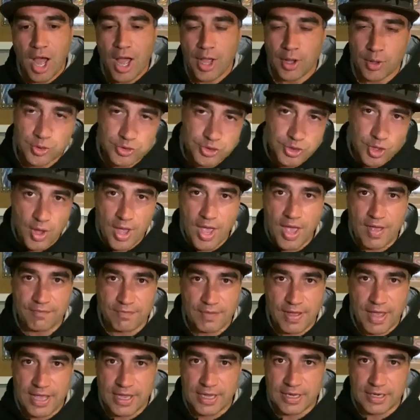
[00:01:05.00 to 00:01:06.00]
also have
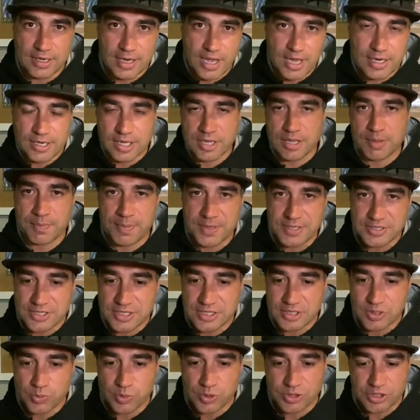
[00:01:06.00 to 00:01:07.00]
another
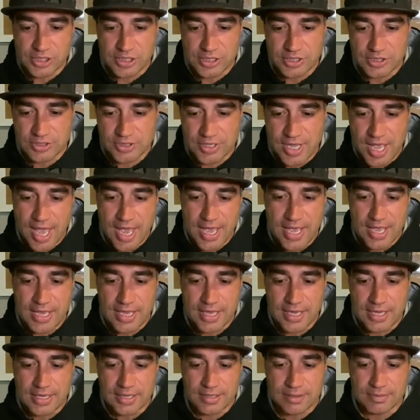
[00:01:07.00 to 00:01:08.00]
business, which is
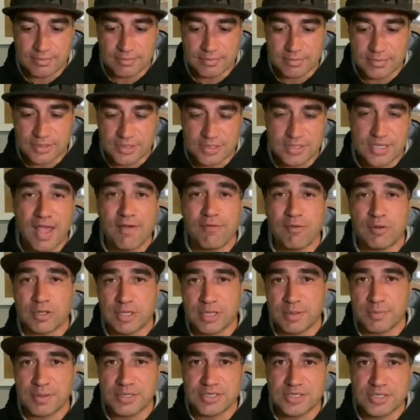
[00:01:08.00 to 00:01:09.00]
a
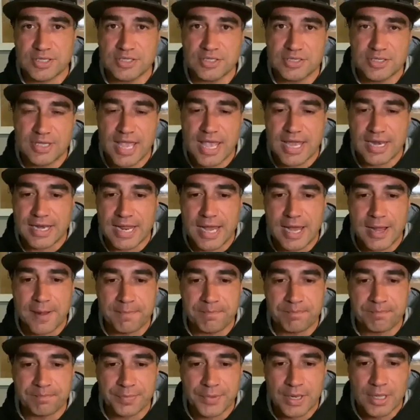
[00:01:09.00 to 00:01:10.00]
scaffolding business, and
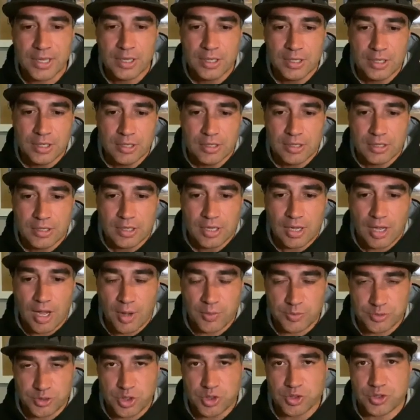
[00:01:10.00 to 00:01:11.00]
I
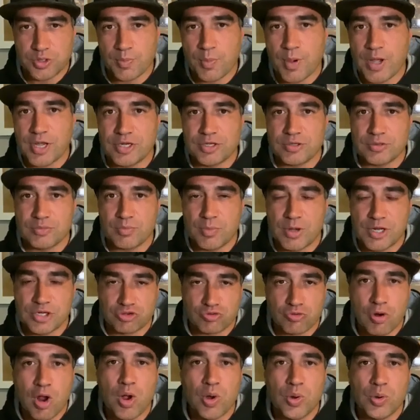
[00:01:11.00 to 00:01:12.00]
was using my
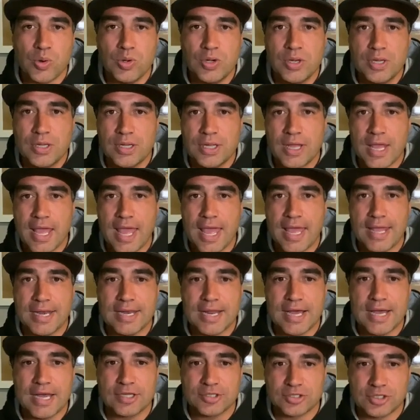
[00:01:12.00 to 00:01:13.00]
drone and
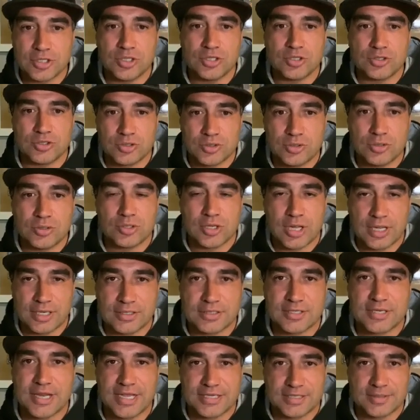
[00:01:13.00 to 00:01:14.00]
to like
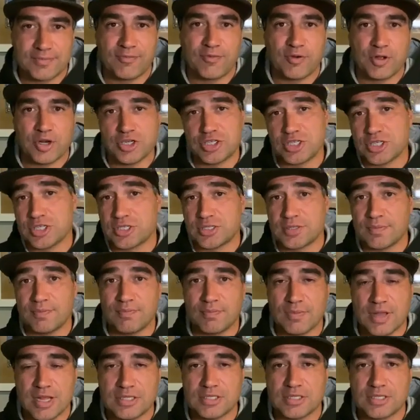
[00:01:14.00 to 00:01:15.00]
take some footage
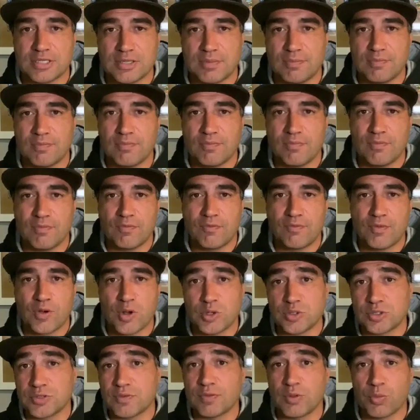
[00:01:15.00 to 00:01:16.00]
and some
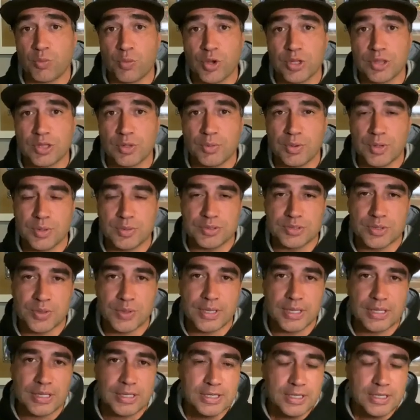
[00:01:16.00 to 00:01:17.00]
photos of the work that we were doing.